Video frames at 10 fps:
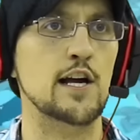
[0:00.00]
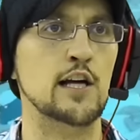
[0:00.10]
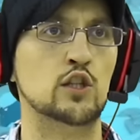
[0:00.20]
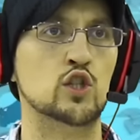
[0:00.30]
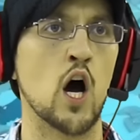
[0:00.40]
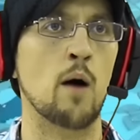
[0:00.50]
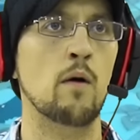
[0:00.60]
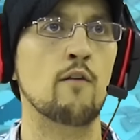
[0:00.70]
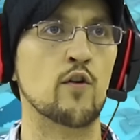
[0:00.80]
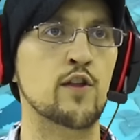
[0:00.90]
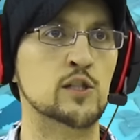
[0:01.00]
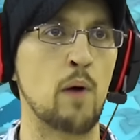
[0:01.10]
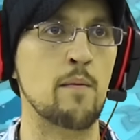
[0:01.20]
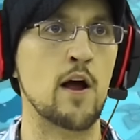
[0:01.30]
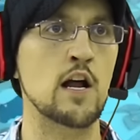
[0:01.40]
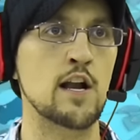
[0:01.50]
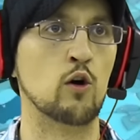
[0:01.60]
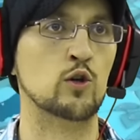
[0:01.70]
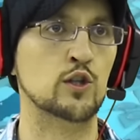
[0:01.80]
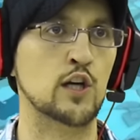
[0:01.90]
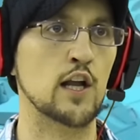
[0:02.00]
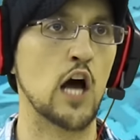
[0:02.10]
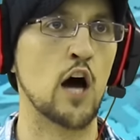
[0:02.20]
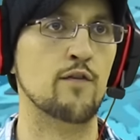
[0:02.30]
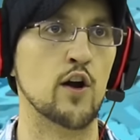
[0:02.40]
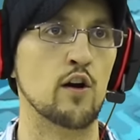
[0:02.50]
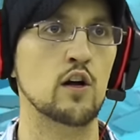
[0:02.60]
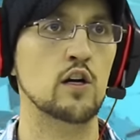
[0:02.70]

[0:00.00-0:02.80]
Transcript: It's a job for this Batman. Now get out of here.